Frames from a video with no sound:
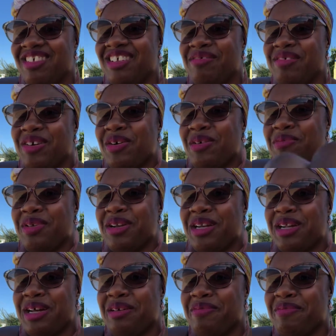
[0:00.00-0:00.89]
Let me
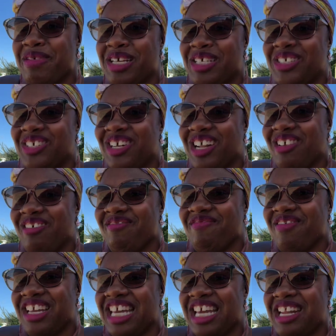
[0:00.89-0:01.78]
open it up, make sure I
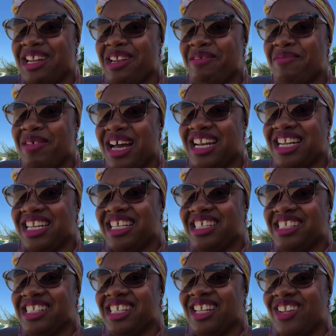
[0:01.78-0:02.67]
don't forget anybody.
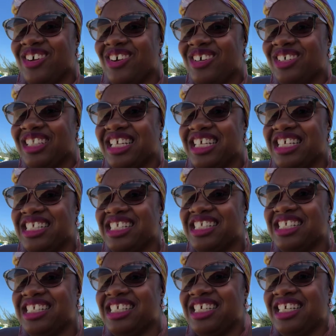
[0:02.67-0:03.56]
There's a long
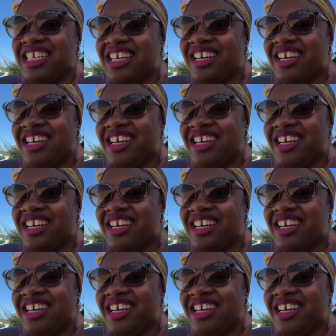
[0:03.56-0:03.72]
list.